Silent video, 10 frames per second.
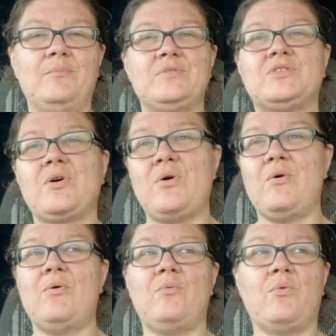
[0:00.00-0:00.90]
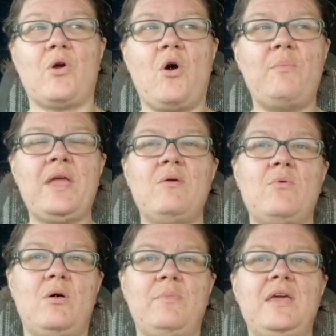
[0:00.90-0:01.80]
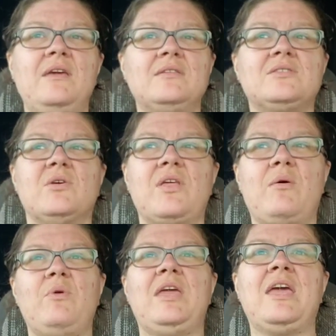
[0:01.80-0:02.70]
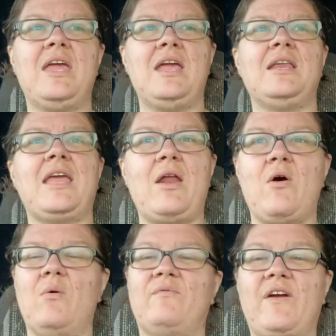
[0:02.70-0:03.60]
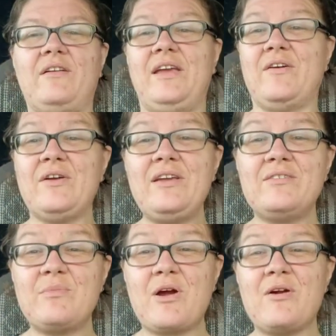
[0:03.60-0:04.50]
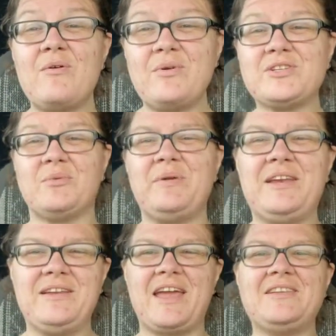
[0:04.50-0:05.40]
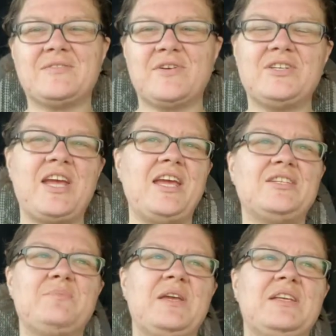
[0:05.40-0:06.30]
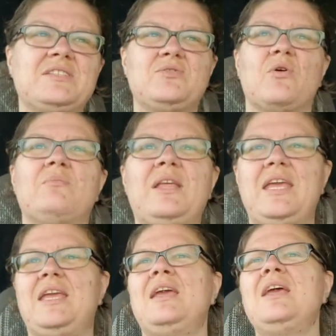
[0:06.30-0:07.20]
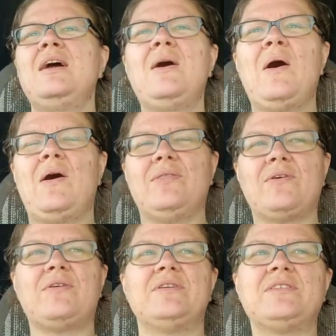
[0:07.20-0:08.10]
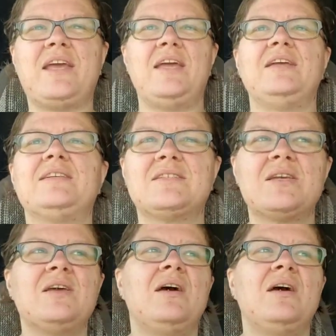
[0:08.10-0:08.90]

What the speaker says: So we're hoping it will be, so that we can get home fairly early tomorrow, which will be nice for a change, because normally on Thursdays